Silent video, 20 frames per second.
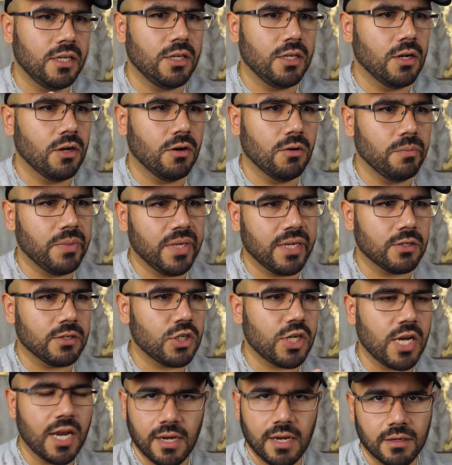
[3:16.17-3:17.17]
you know,
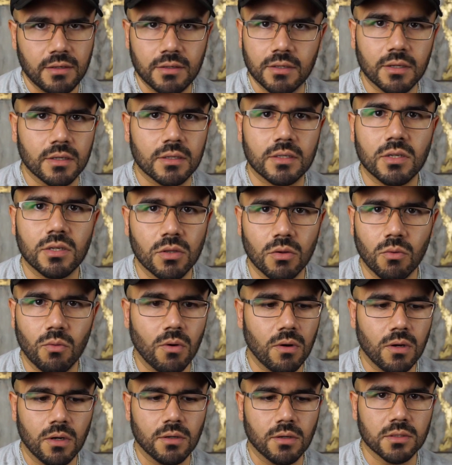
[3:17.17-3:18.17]
being chained to the
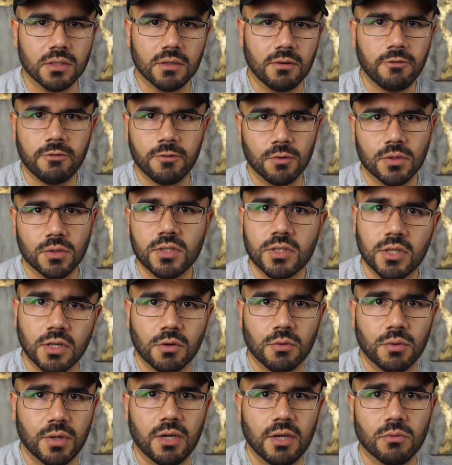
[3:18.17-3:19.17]
walls and forced to
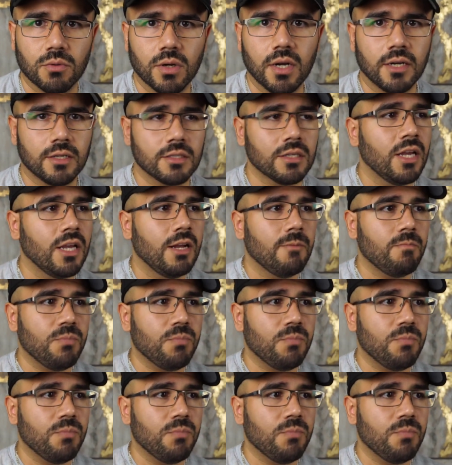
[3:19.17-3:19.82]
create rugs.